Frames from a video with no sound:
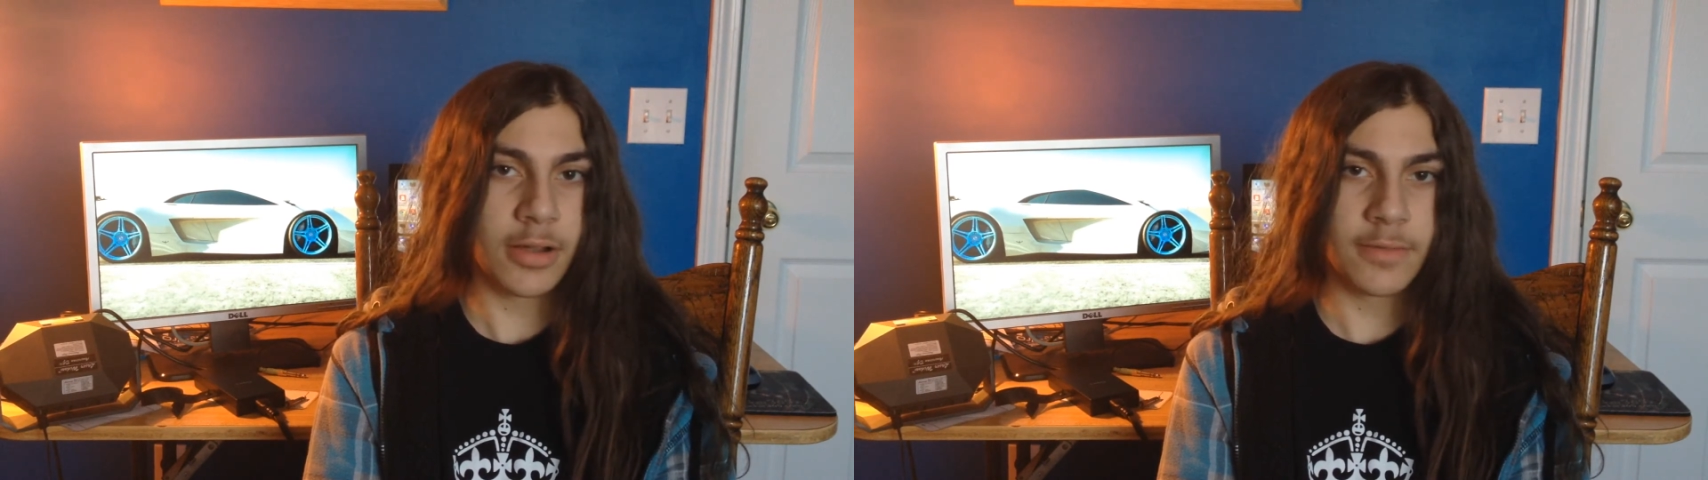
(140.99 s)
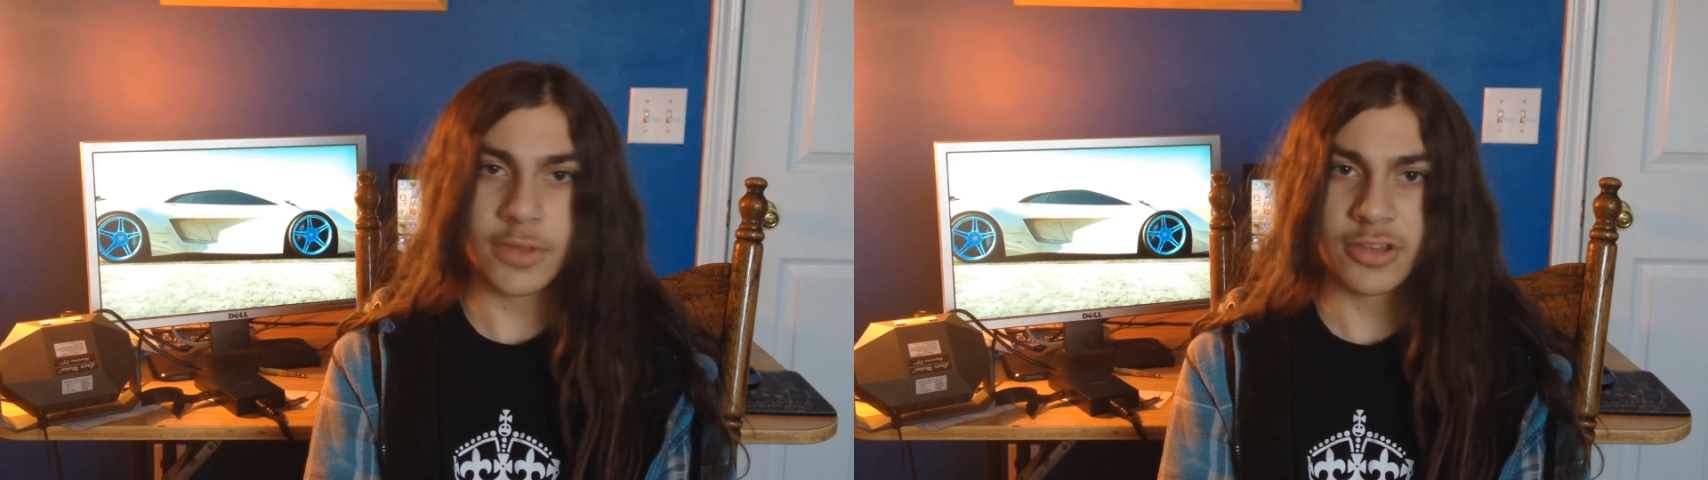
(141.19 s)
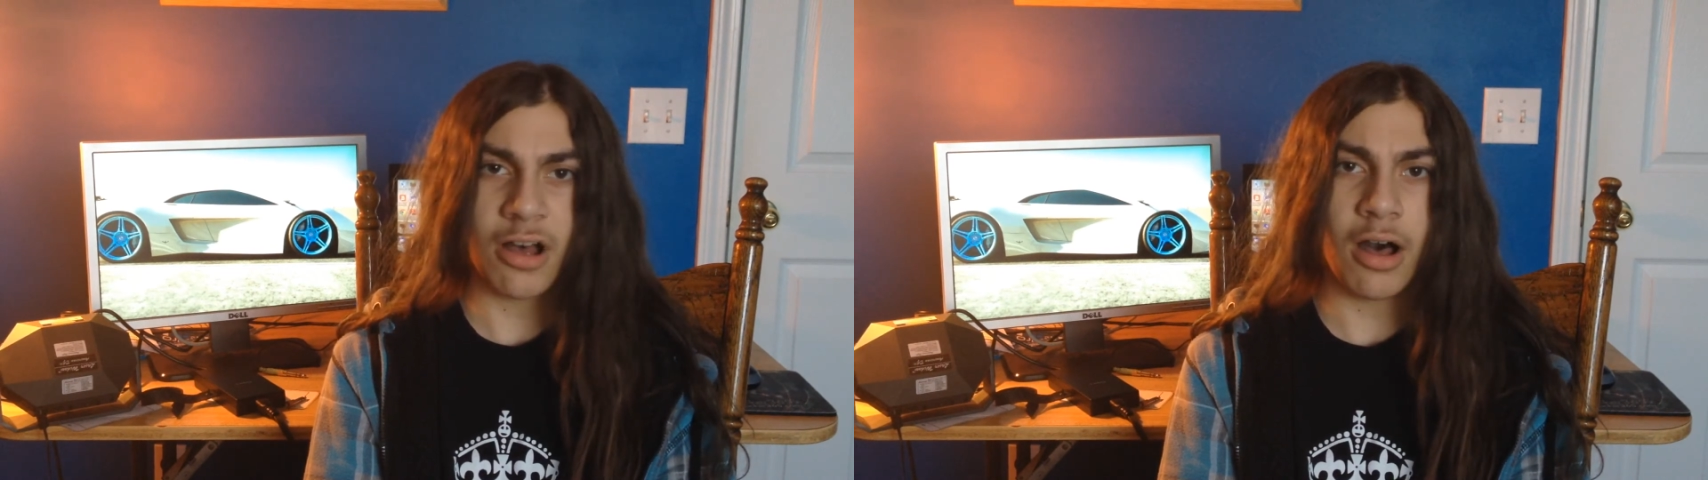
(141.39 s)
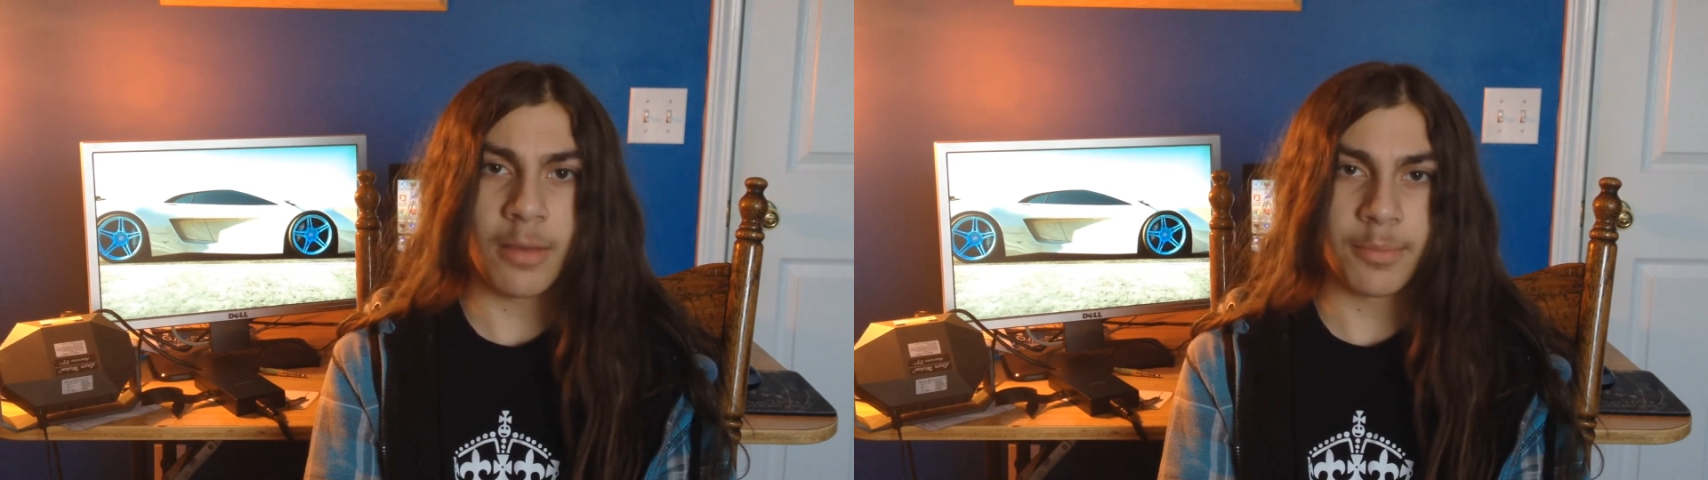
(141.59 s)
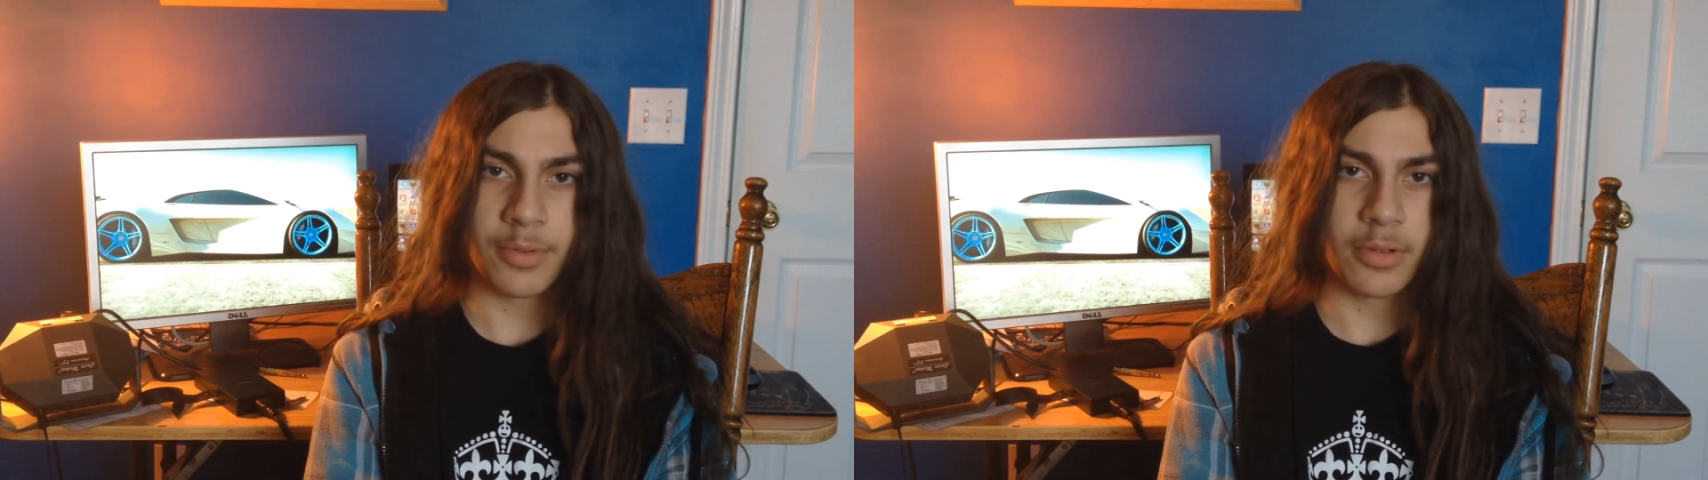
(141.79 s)
of the
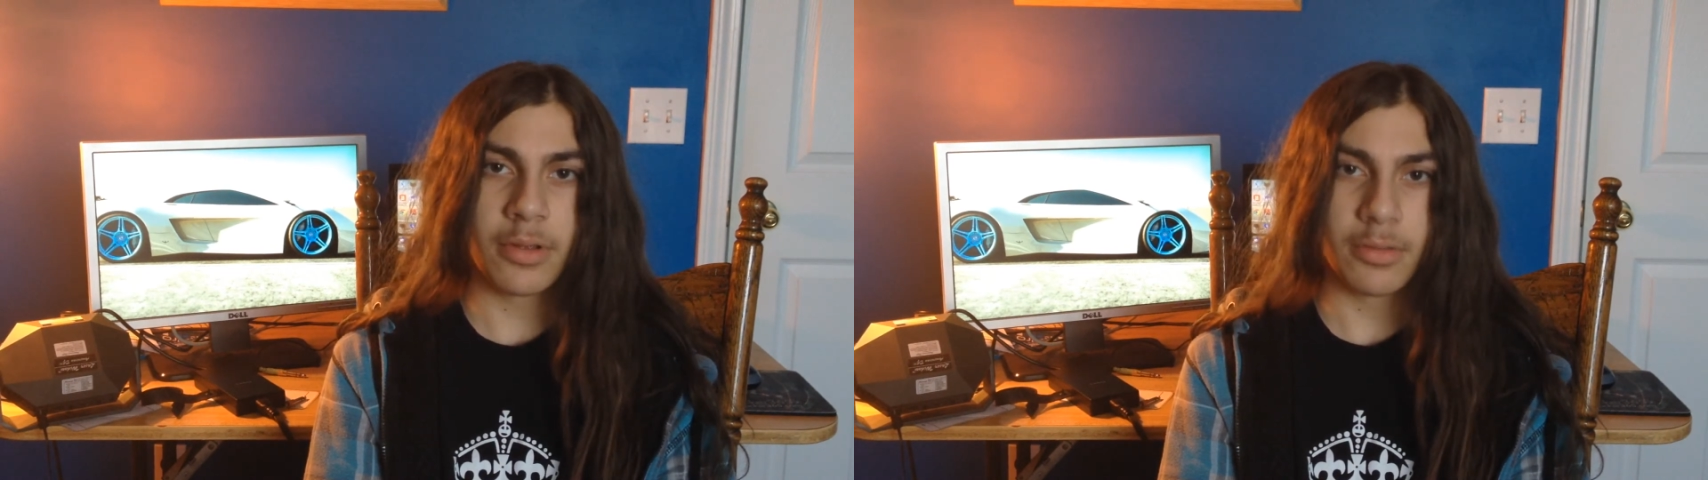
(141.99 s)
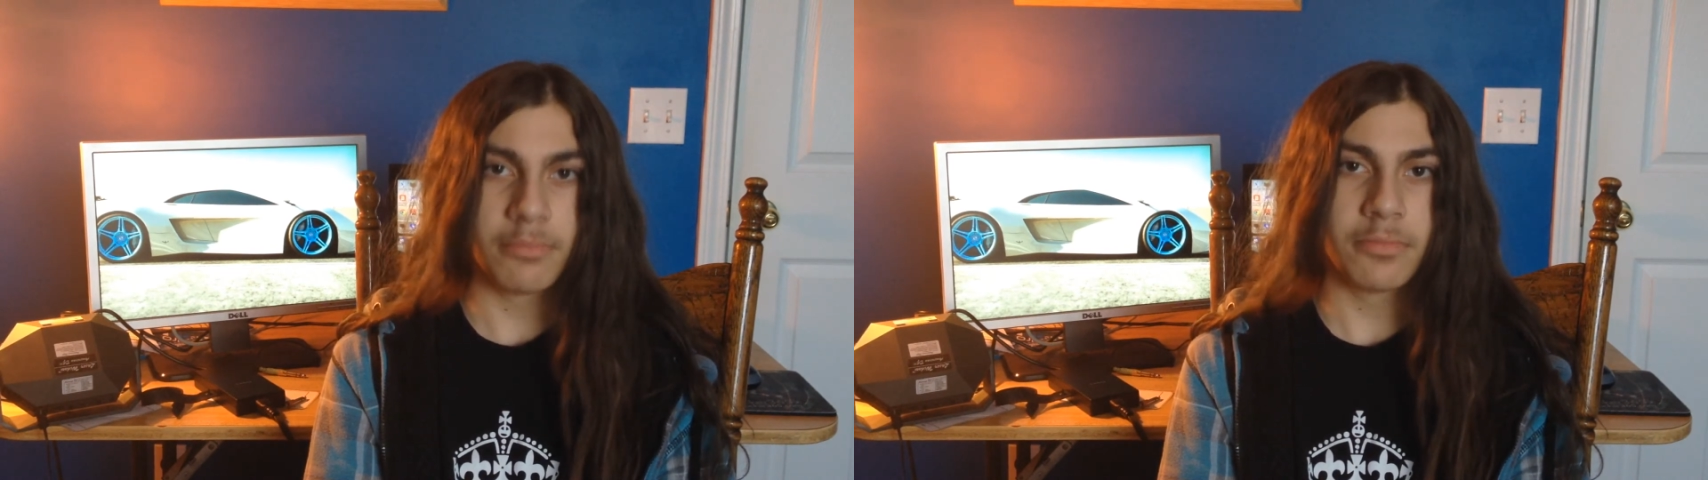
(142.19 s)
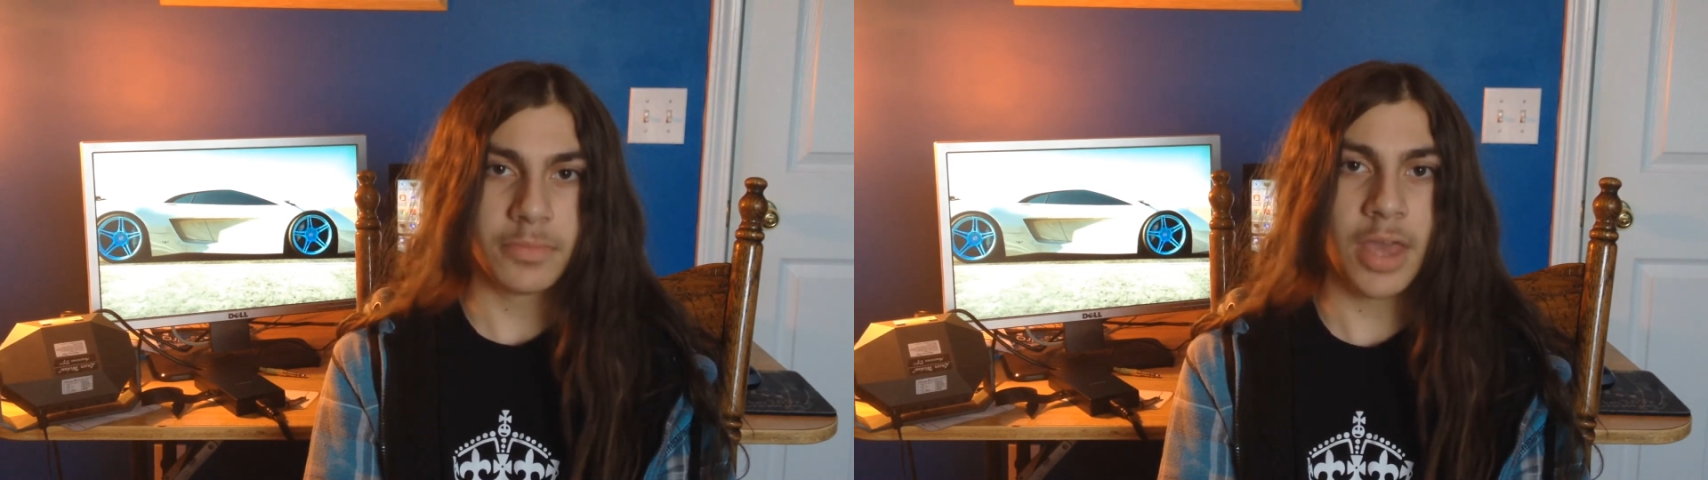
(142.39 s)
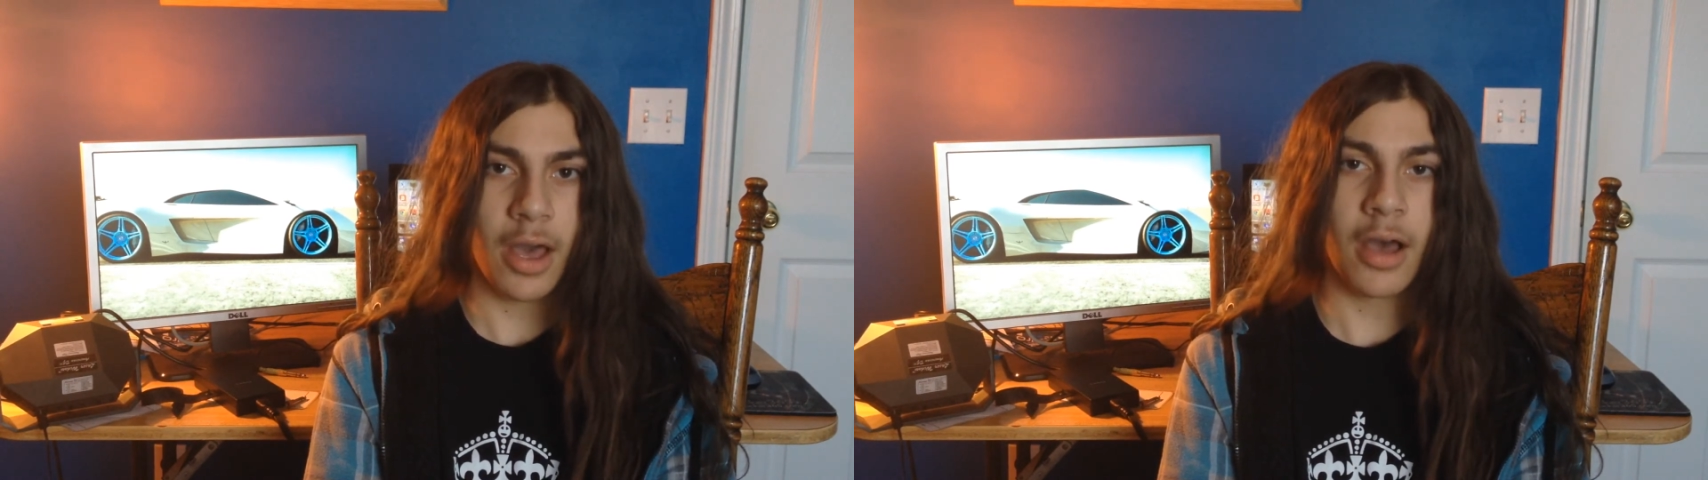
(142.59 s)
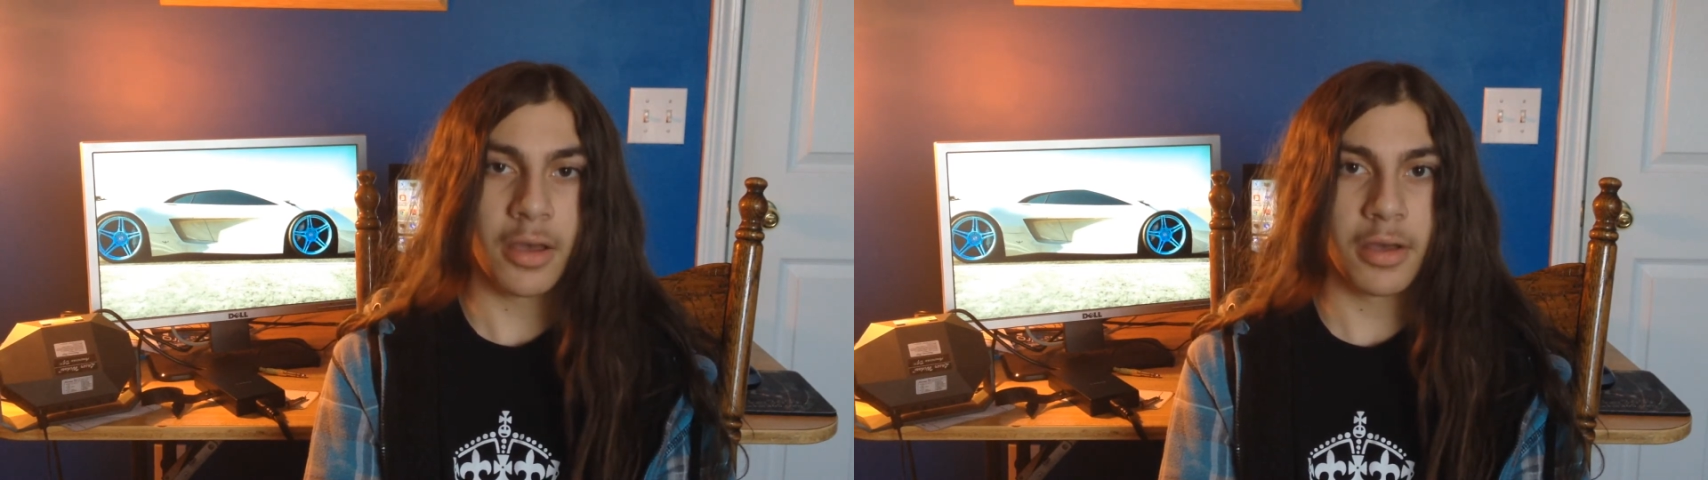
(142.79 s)
top."
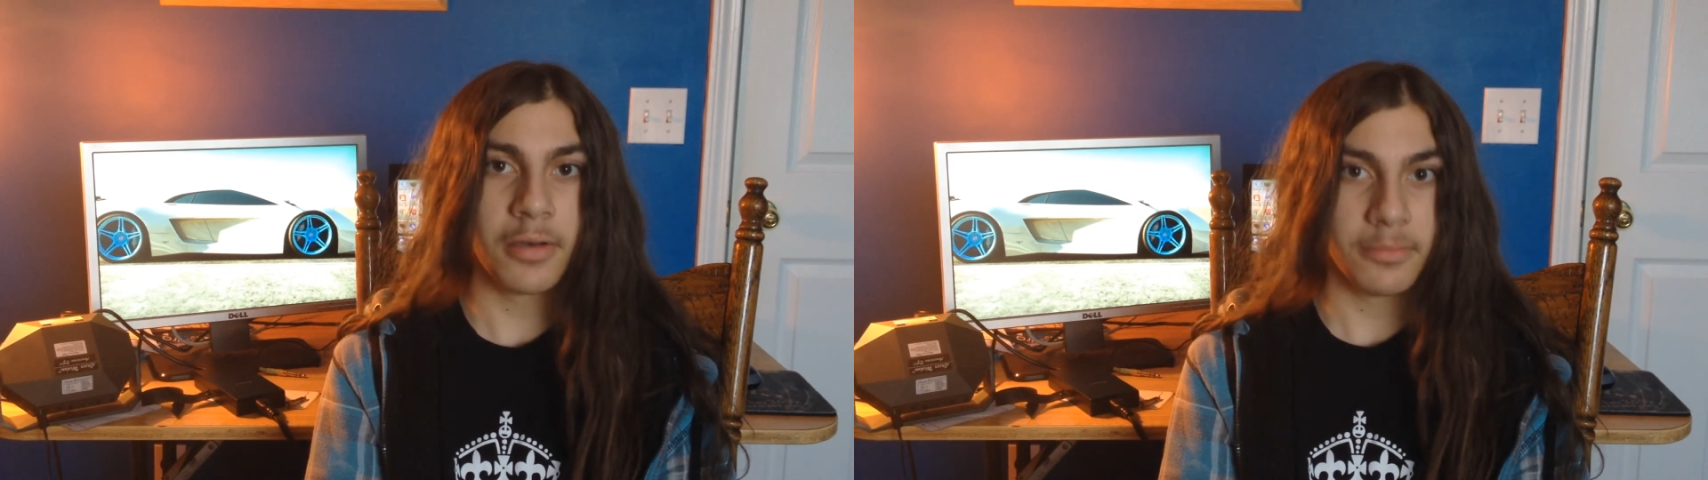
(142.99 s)
Yeah.